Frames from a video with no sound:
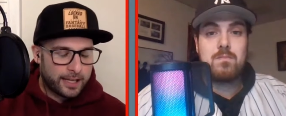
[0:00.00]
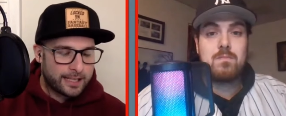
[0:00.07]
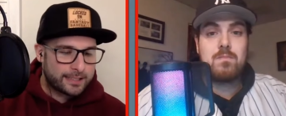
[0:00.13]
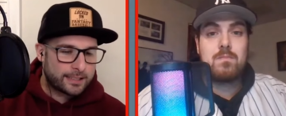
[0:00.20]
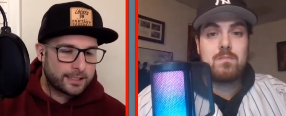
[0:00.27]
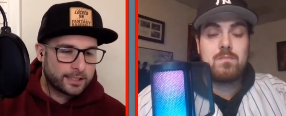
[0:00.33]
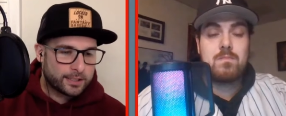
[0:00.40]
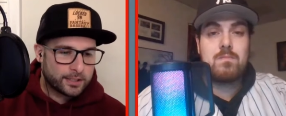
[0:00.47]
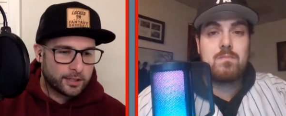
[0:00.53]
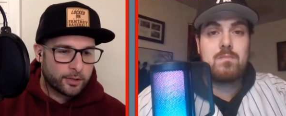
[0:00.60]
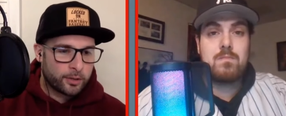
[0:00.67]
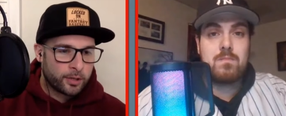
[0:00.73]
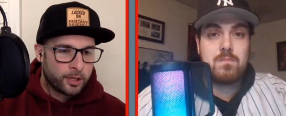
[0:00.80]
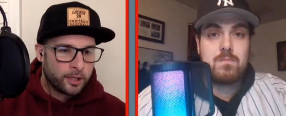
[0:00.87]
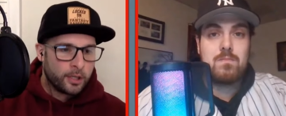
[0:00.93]
Speaker 1: velocity.
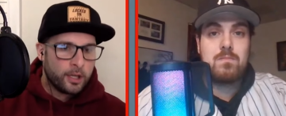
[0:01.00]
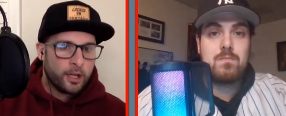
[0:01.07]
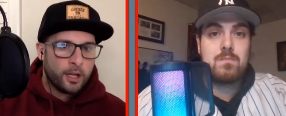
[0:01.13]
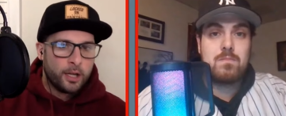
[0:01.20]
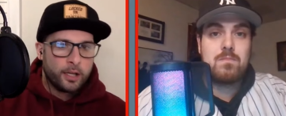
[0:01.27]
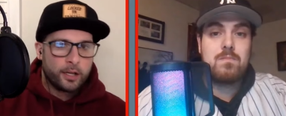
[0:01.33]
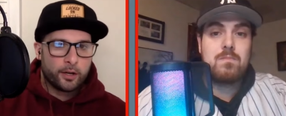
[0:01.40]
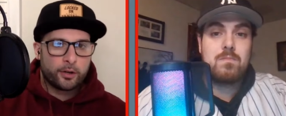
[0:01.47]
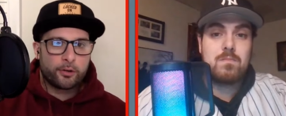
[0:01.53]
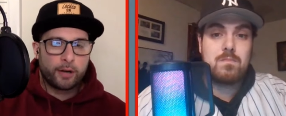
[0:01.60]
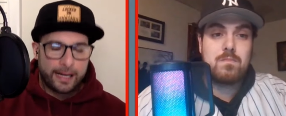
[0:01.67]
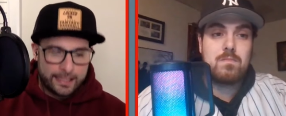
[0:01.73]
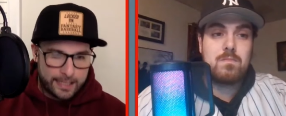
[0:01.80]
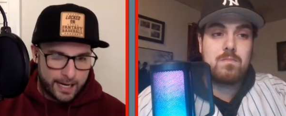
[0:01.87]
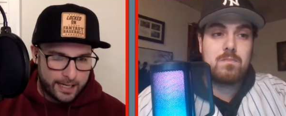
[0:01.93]
So, you know,
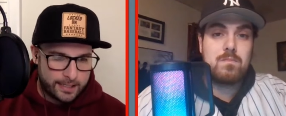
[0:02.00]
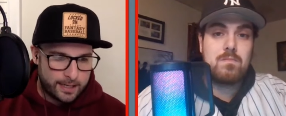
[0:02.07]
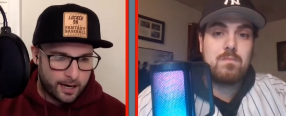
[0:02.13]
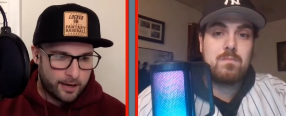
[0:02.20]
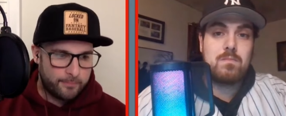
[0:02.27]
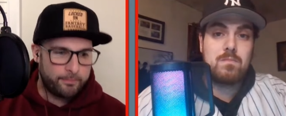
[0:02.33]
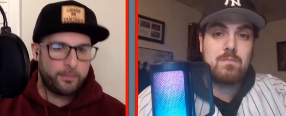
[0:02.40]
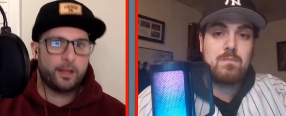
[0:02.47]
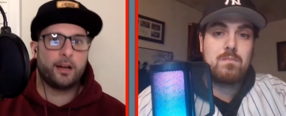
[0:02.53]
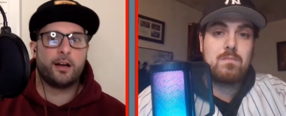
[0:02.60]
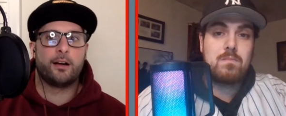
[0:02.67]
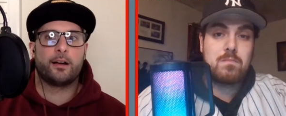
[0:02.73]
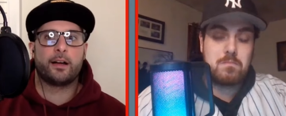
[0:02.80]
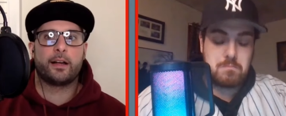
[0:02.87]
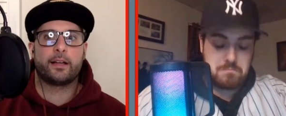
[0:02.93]
great take, Dom.
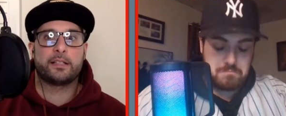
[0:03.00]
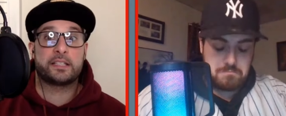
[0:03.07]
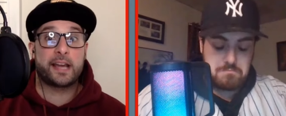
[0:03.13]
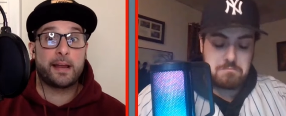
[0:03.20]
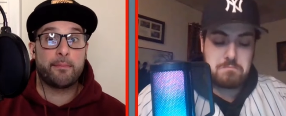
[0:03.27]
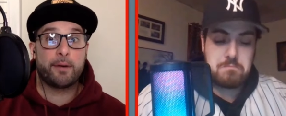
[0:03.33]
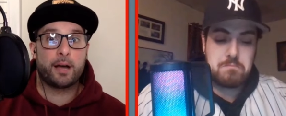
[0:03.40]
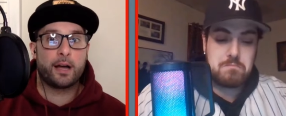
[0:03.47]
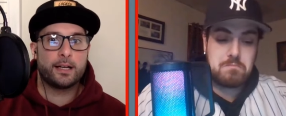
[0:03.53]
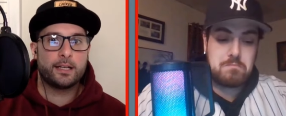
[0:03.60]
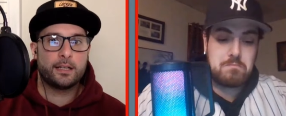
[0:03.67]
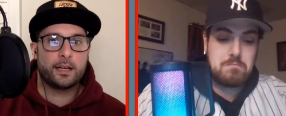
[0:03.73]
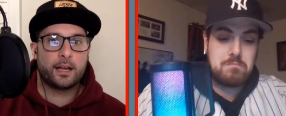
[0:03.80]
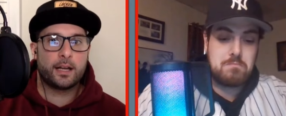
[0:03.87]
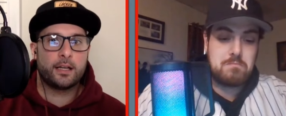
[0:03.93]
Uh, I stand
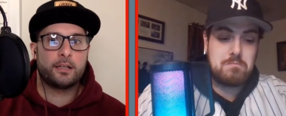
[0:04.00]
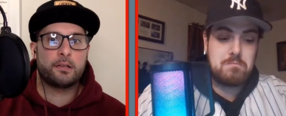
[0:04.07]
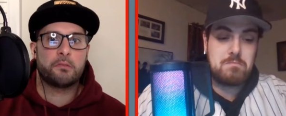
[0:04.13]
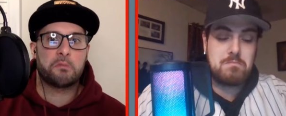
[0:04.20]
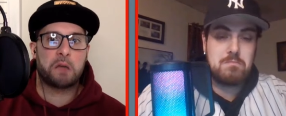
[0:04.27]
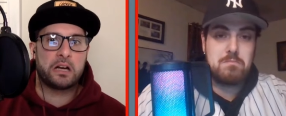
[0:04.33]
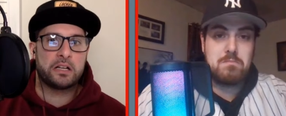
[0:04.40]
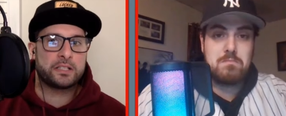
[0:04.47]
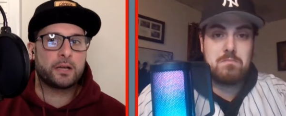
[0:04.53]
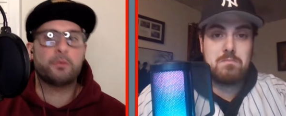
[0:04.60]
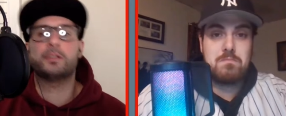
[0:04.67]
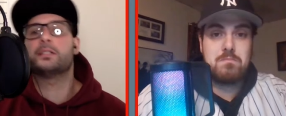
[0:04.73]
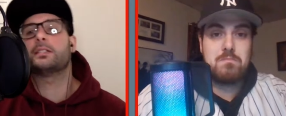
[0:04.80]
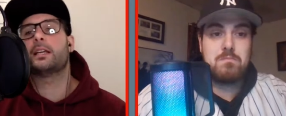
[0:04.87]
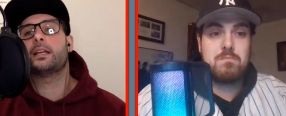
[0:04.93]
behind it. And honestly, I
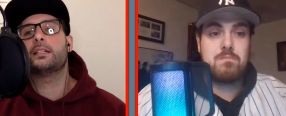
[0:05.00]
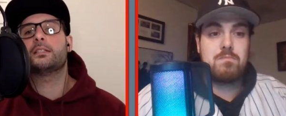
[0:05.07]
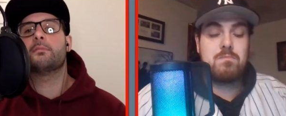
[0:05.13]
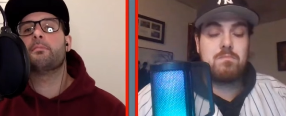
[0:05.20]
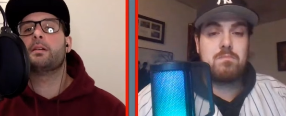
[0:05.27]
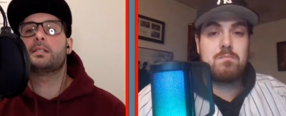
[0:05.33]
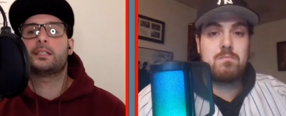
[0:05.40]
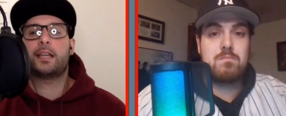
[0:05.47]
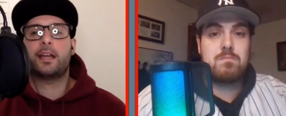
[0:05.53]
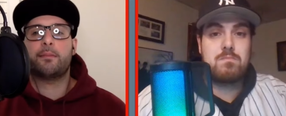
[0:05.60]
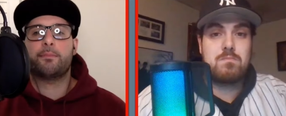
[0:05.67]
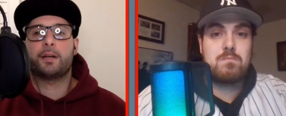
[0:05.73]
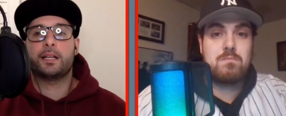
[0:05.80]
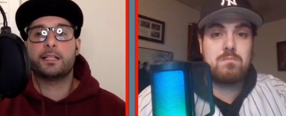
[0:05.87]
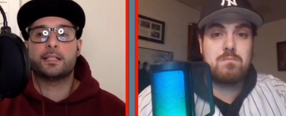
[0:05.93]
wouldn't say he's a must
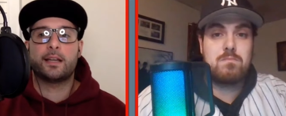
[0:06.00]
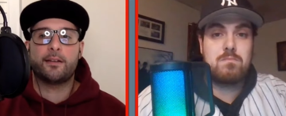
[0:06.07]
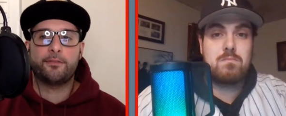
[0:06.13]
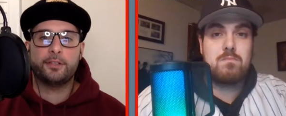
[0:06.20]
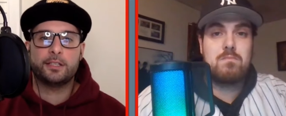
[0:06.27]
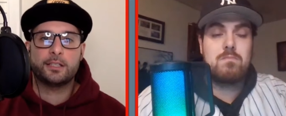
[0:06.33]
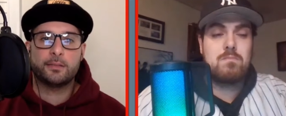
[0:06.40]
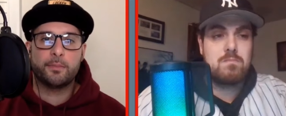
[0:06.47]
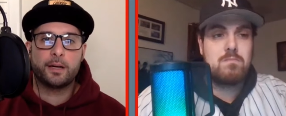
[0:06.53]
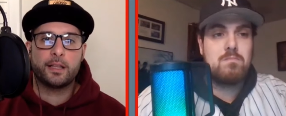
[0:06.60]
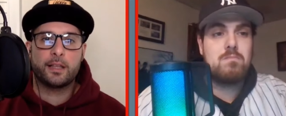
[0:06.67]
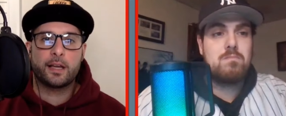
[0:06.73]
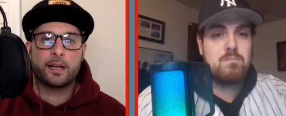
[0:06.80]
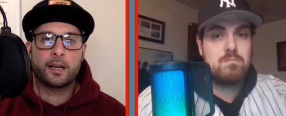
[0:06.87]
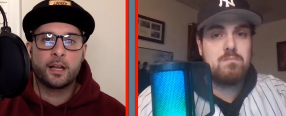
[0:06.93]
add, but he's definitely
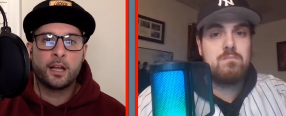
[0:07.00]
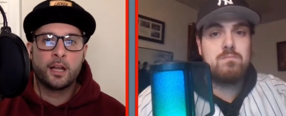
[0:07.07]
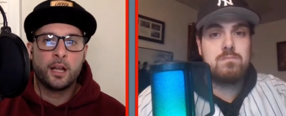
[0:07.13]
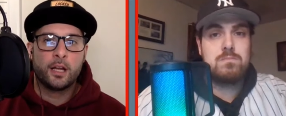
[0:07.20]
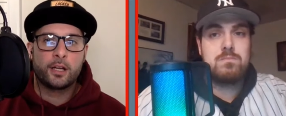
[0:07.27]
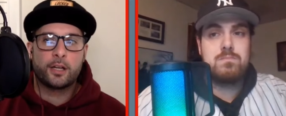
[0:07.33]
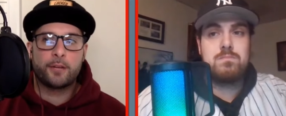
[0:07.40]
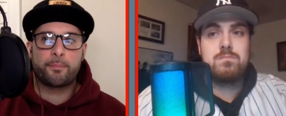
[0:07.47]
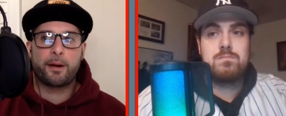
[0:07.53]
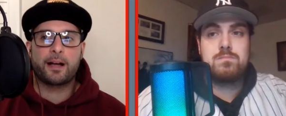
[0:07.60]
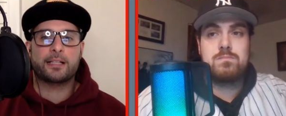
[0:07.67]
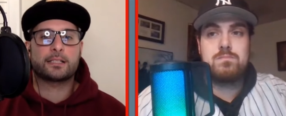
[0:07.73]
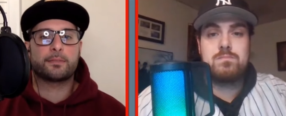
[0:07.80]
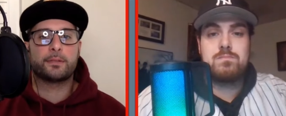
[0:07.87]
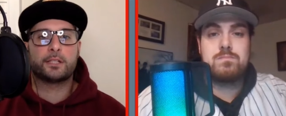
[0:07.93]
somebody that could
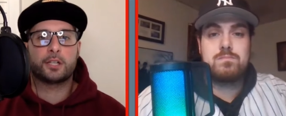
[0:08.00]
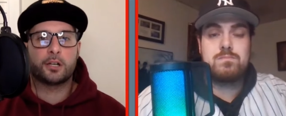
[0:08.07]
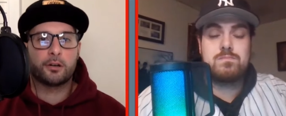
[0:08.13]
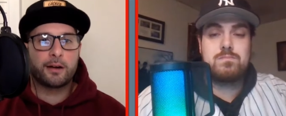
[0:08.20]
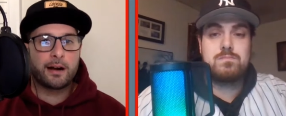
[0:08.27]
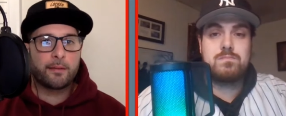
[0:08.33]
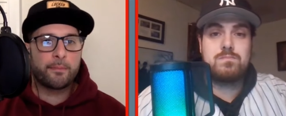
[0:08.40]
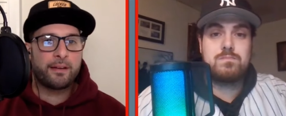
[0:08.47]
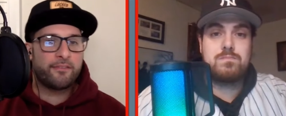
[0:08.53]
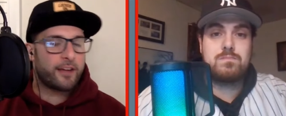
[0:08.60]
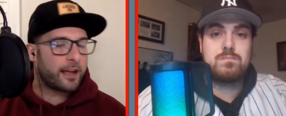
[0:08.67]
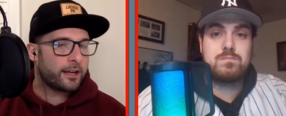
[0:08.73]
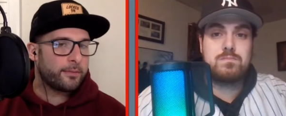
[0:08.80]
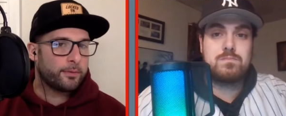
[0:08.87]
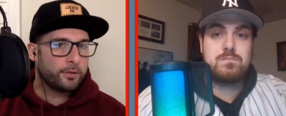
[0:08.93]
possibly turn around and be
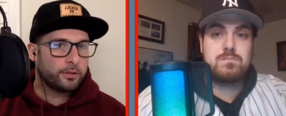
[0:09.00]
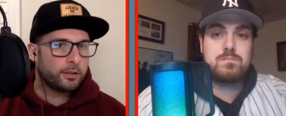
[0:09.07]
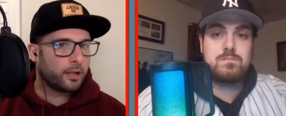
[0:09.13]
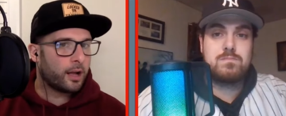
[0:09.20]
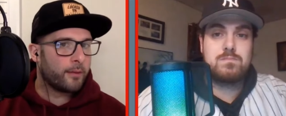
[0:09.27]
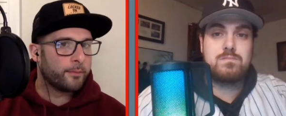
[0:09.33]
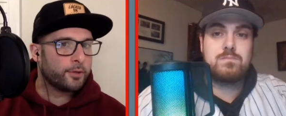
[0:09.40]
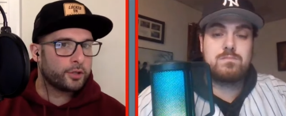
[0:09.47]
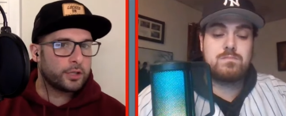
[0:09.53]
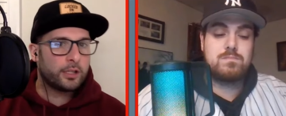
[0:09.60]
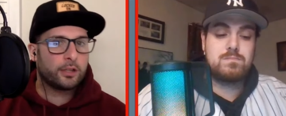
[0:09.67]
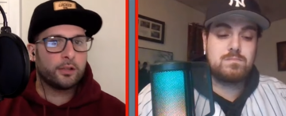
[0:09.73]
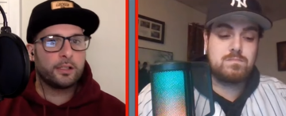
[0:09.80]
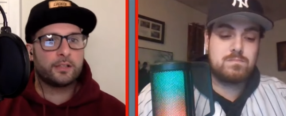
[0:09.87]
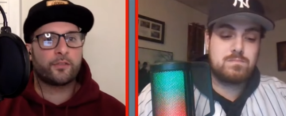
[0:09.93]
valuable. Um,
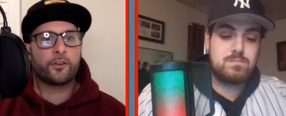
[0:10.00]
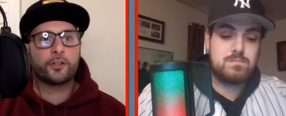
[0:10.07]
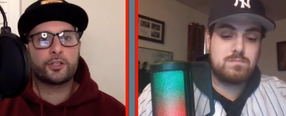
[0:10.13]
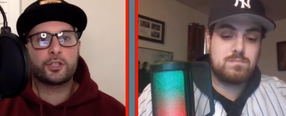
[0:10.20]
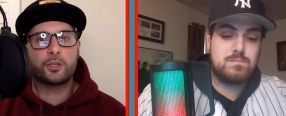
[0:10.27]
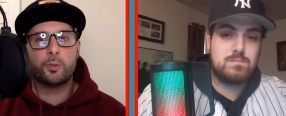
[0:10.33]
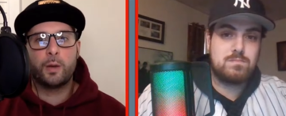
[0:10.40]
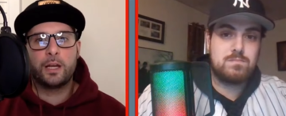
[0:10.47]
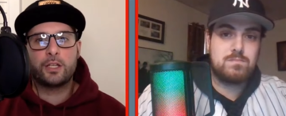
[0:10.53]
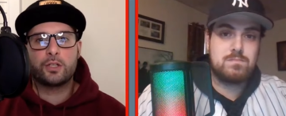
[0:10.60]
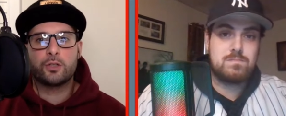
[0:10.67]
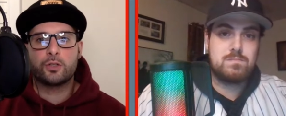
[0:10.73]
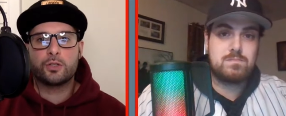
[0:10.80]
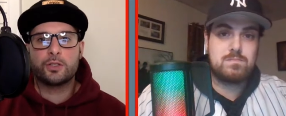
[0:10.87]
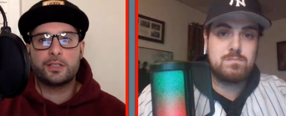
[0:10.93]
usually, through these first two
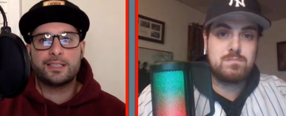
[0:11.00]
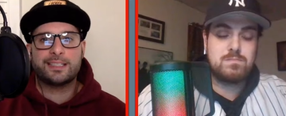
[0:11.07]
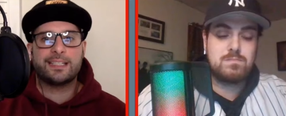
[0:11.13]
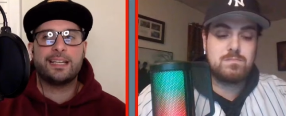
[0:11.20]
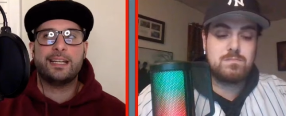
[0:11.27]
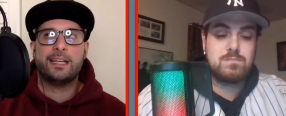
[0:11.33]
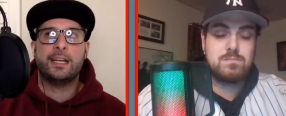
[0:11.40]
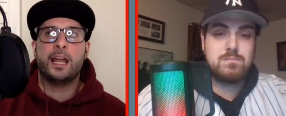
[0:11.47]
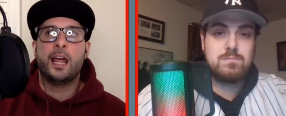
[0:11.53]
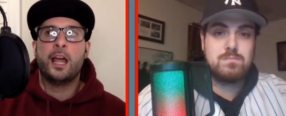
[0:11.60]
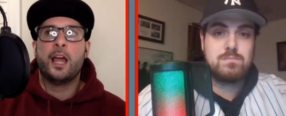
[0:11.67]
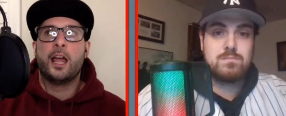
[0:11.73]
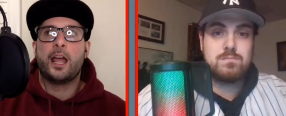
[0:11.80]
weeks, usually see